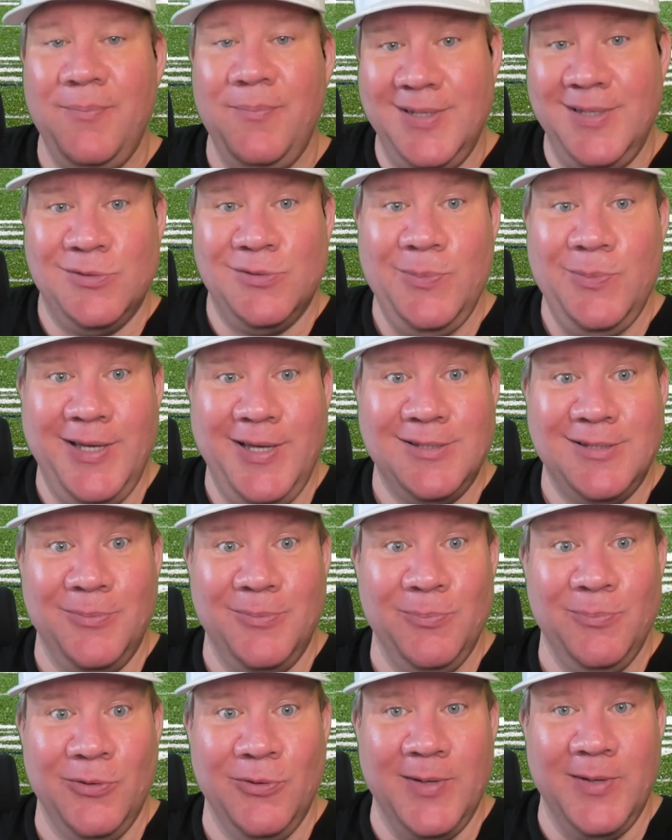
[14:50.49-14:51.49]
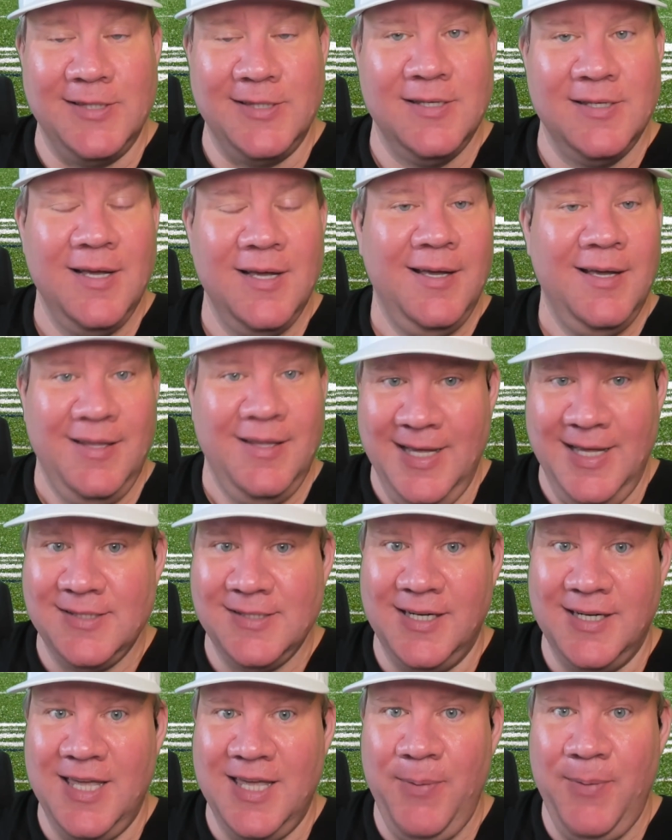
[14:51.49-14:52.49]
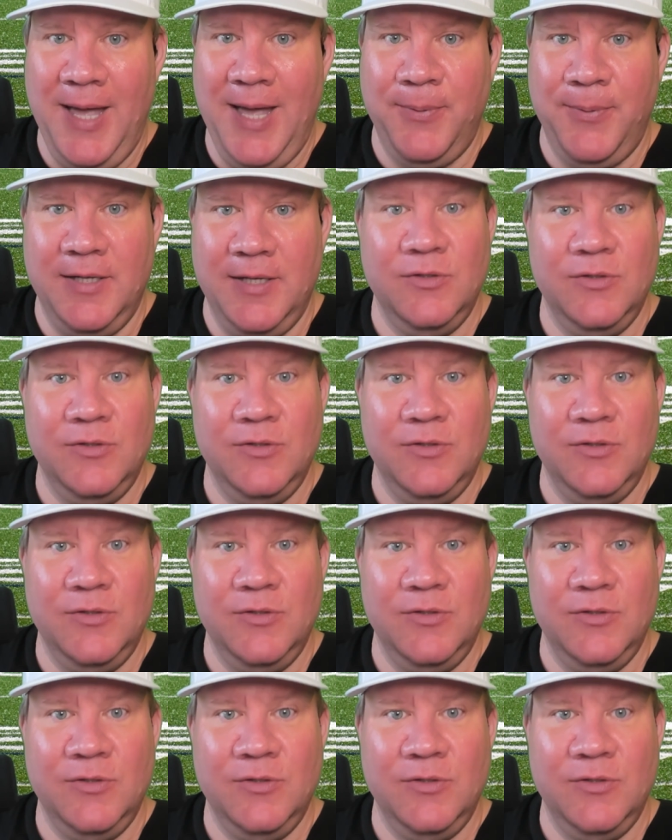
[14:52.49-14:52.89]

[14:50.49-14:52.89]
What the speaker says: it means we made some improvements, and that's going to keep happening.